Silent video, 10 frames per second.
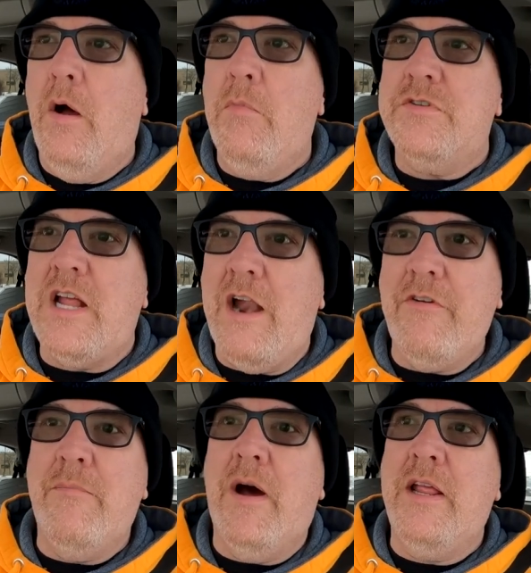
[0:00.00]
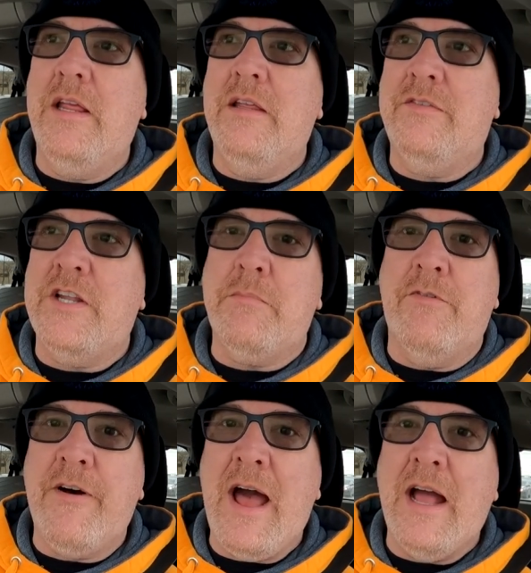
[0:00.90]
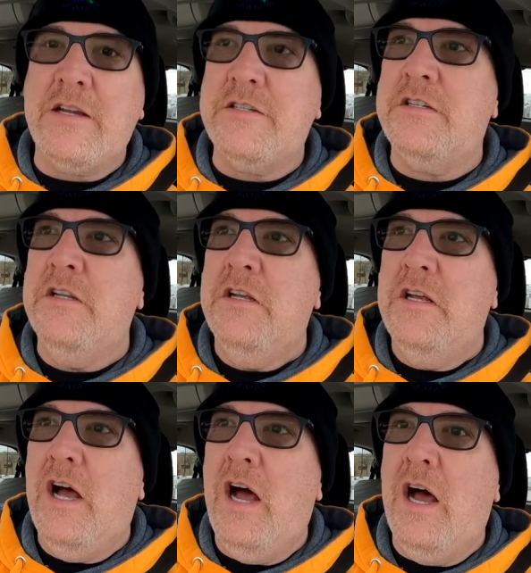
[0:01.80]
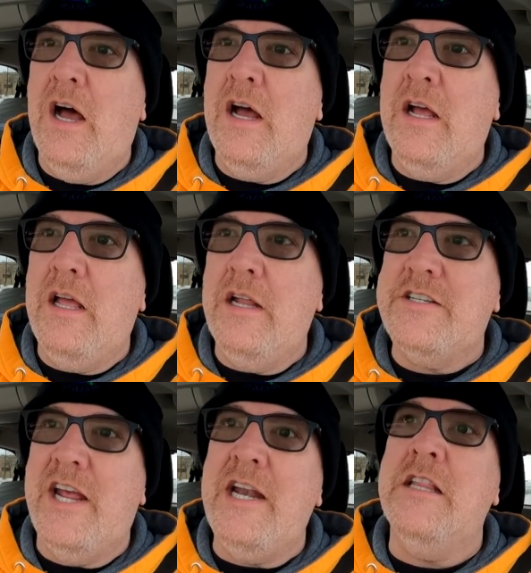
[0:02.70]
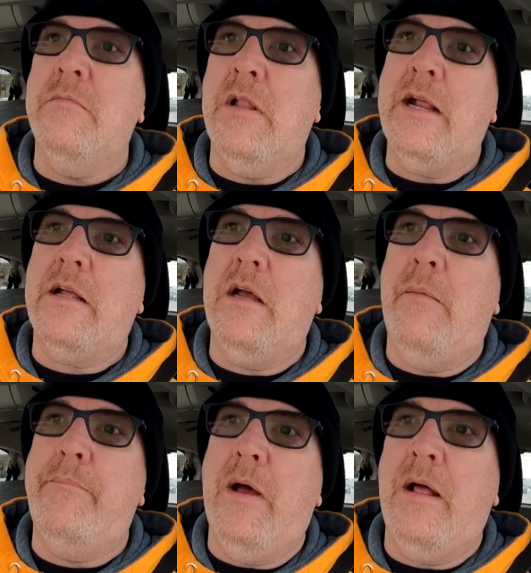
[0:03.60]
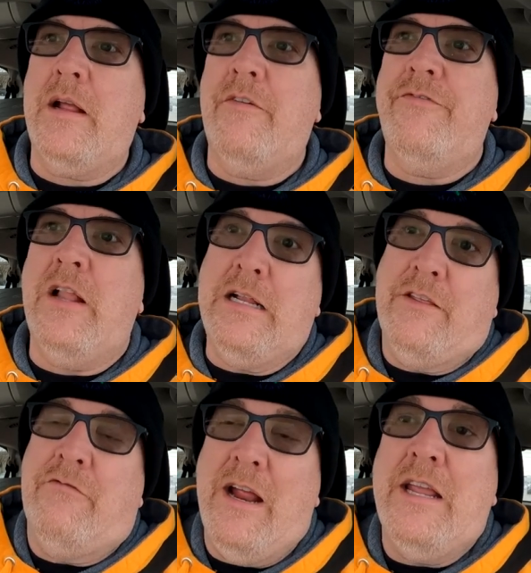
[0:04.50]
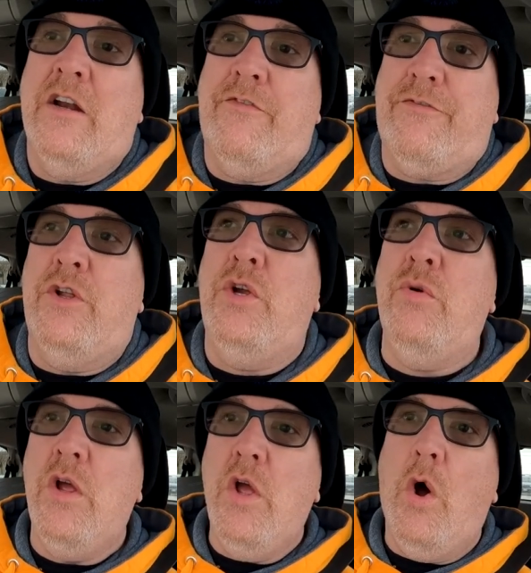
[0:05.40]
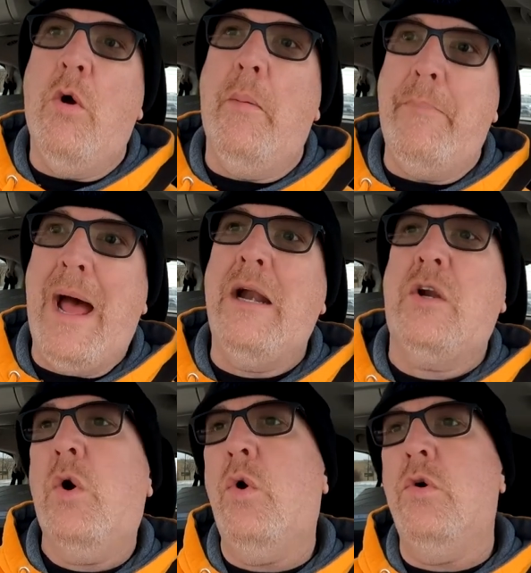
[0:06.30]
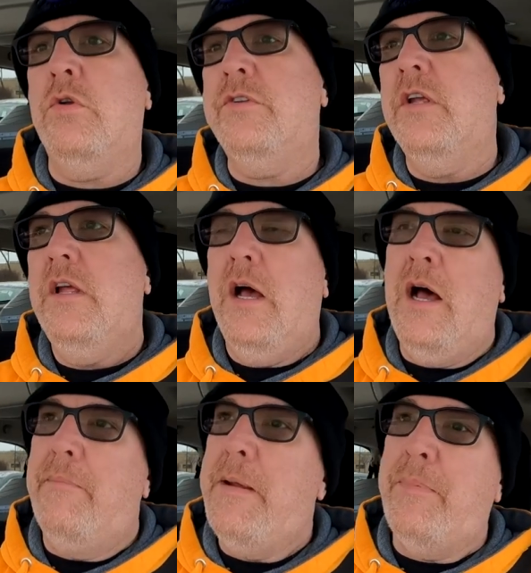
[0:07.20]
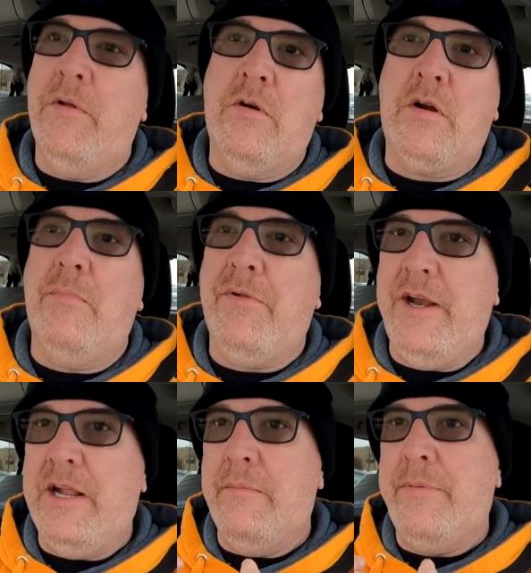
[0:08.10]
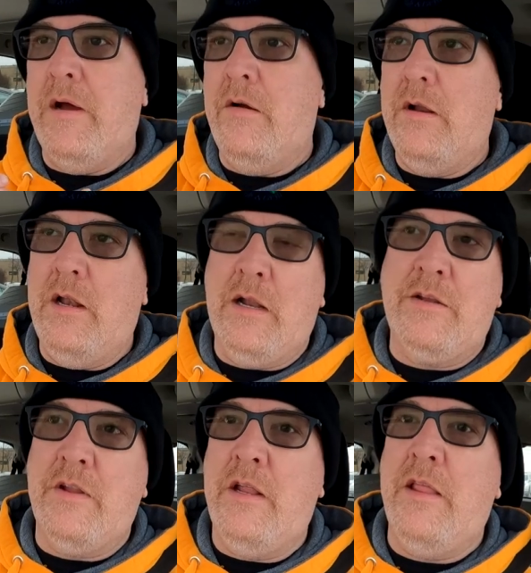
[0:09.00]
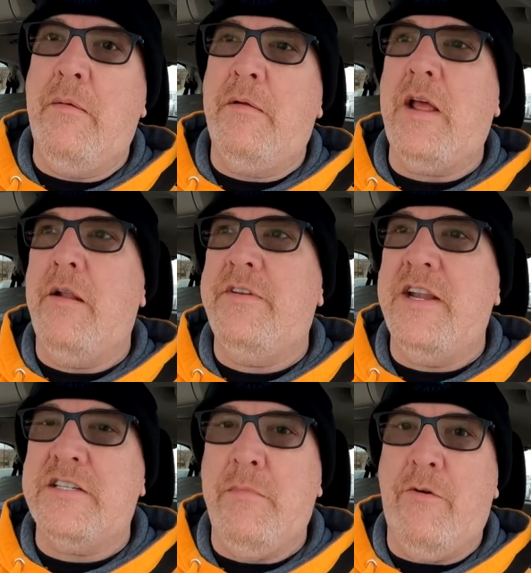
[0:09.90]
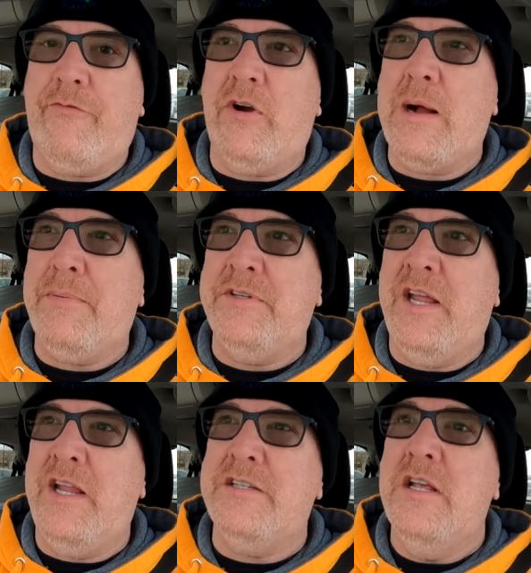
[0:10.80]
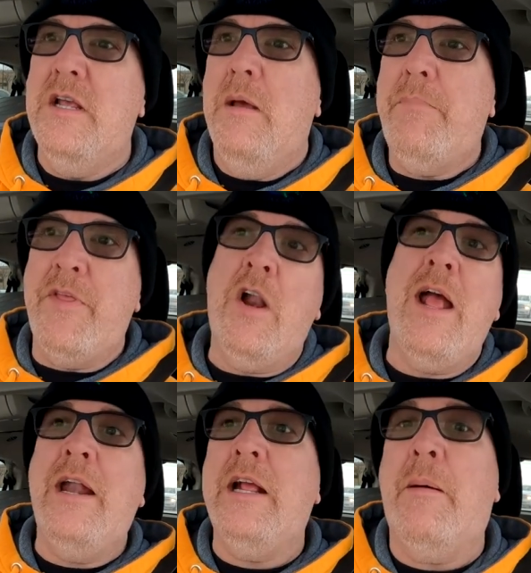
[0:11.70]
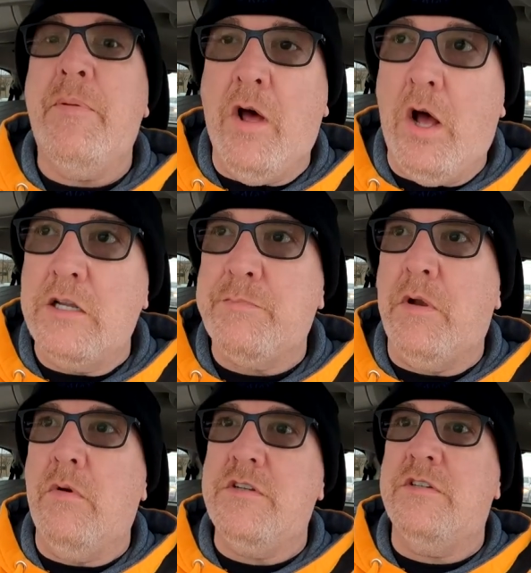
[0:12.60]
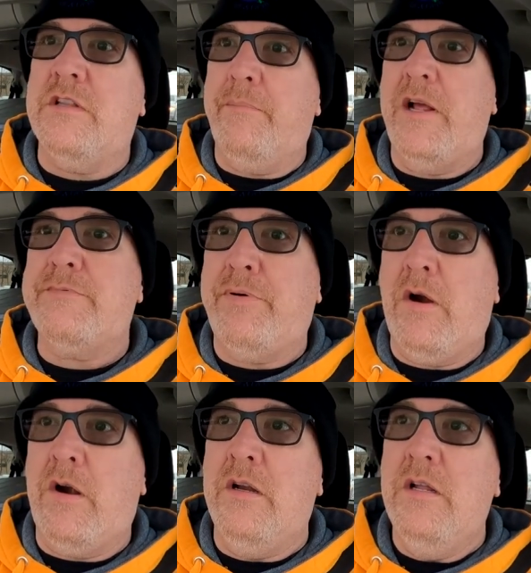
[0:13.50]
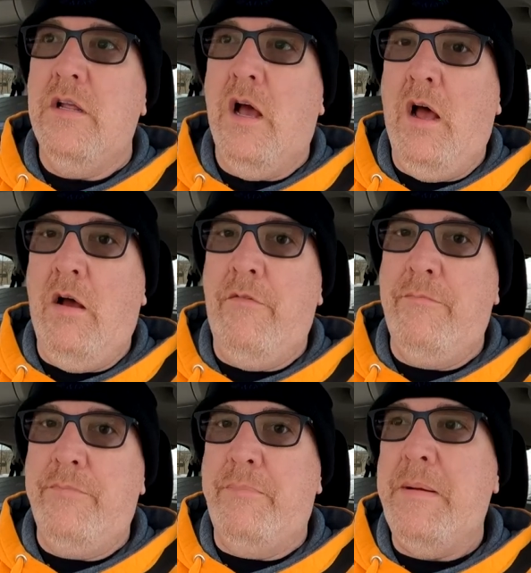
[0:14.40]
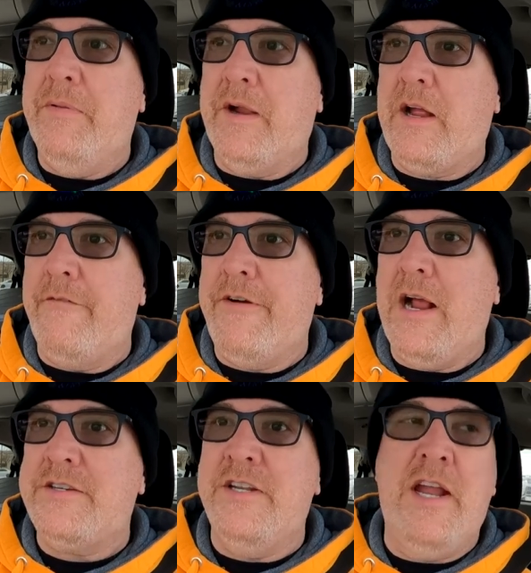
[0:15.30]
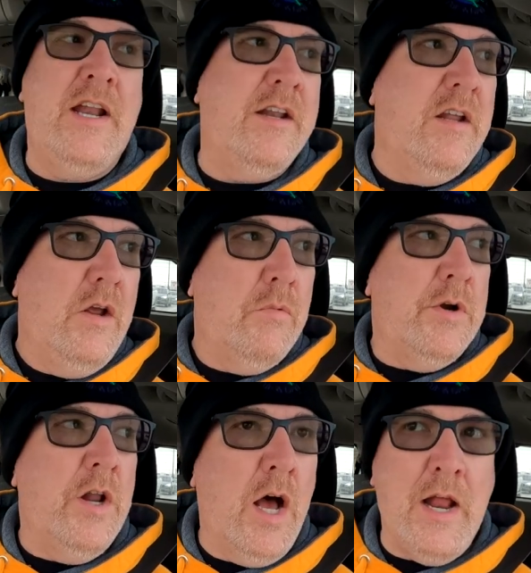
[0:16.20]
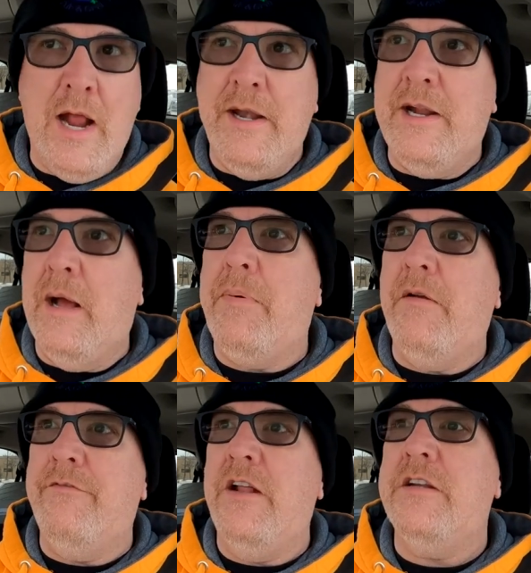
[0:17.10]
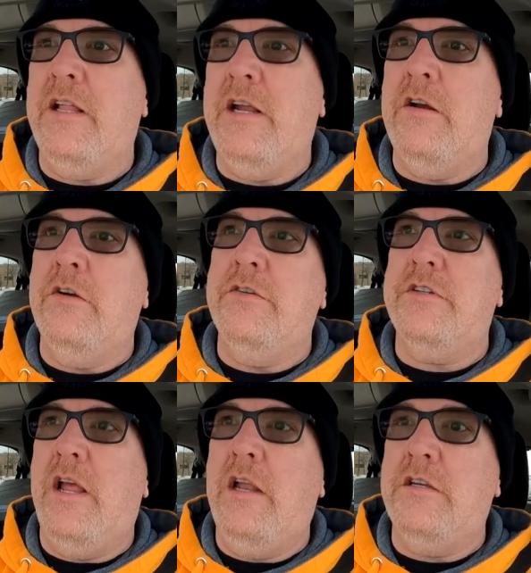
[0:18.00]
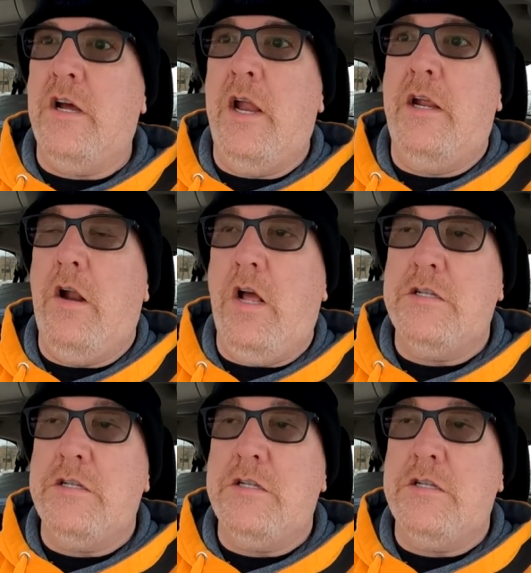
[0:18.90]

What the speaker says: almost everybody is double vaxxed, it's hitting them like the regular flu or a bad cold. People are complaining about like that it kind of takes them out for a couple days, but they're not ending up in the hospital, which is the best part of the people that got vaccinated. We're not ending up on ventilators and dying in